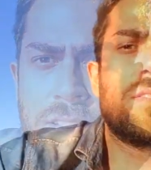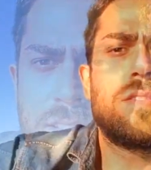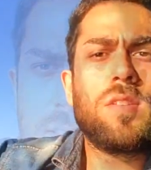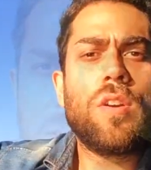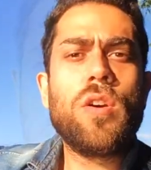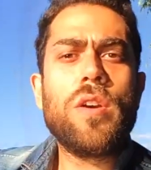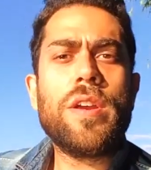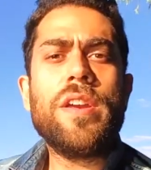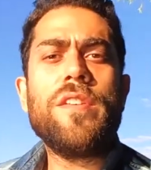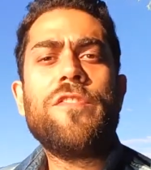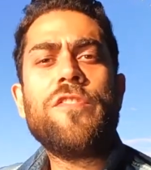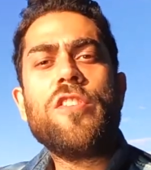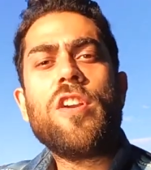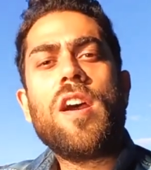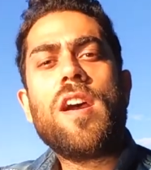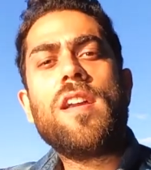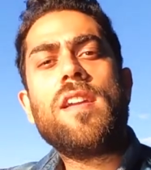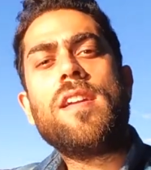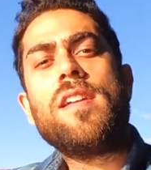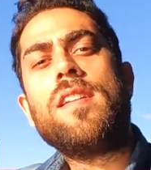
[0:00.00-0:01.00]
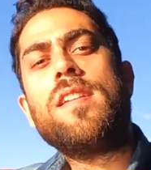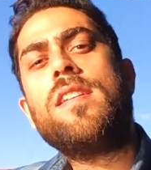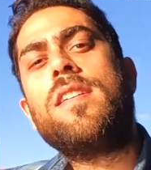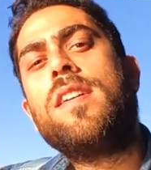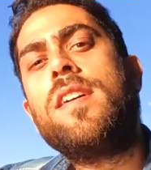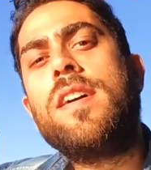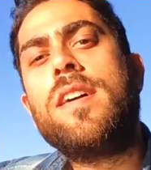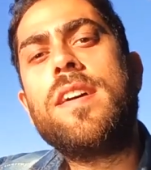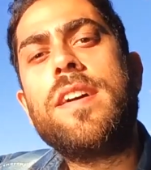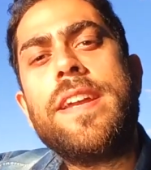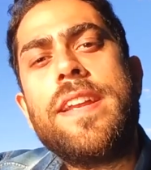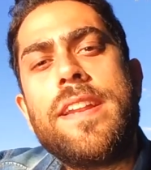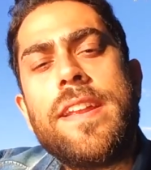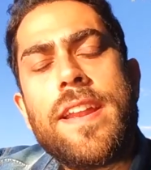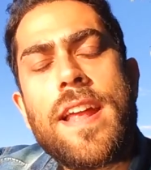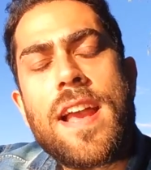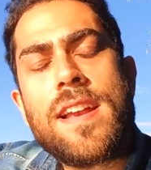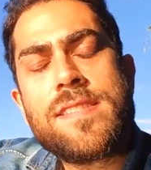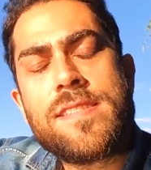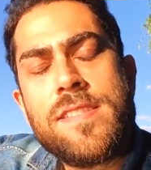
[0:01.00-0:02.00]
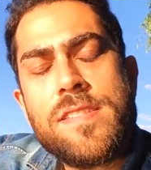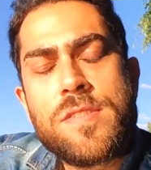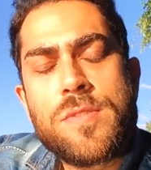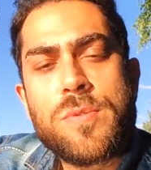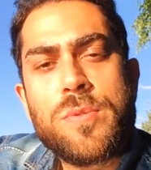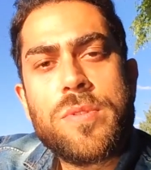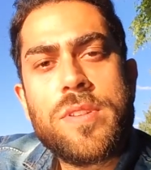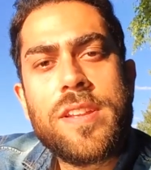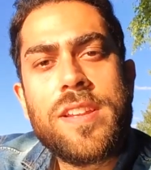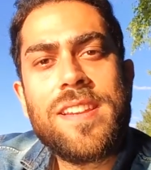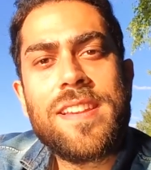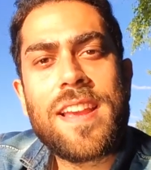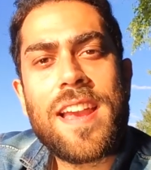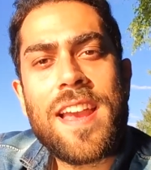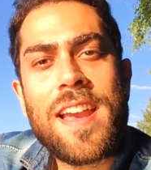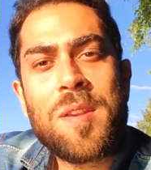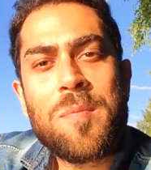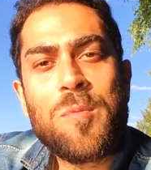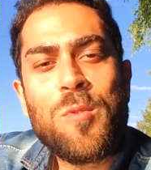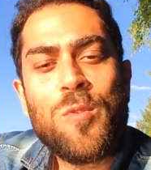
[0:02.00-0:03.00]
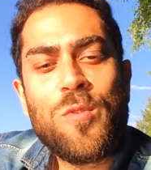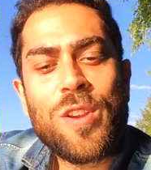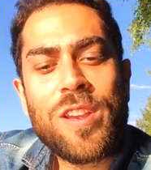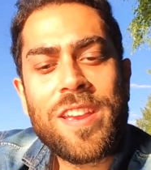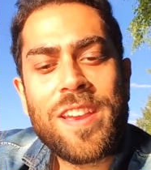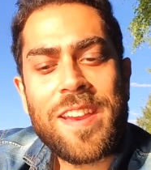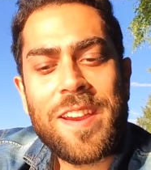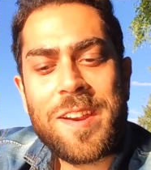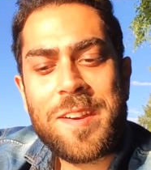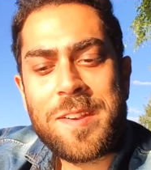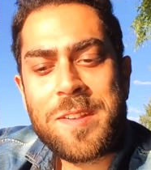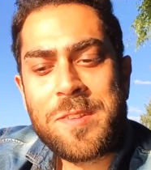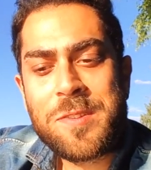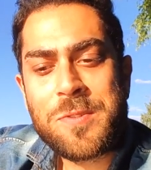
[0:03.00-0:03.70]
So if you are an international student and moving here in